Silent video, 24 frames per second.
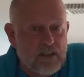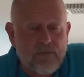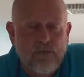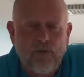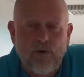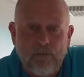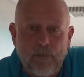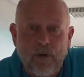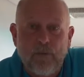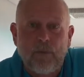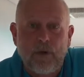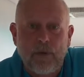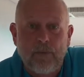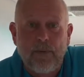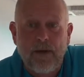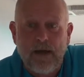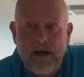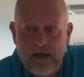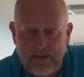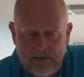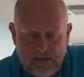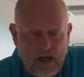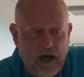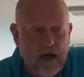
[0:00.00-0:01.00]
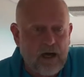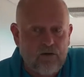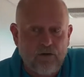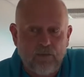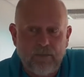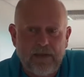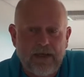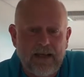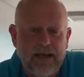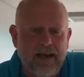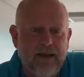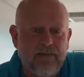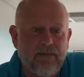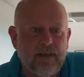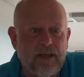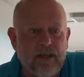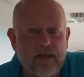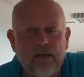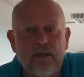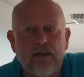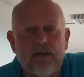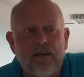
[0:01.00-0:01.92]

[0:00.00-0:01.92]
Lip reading: when we're parked, I will be out there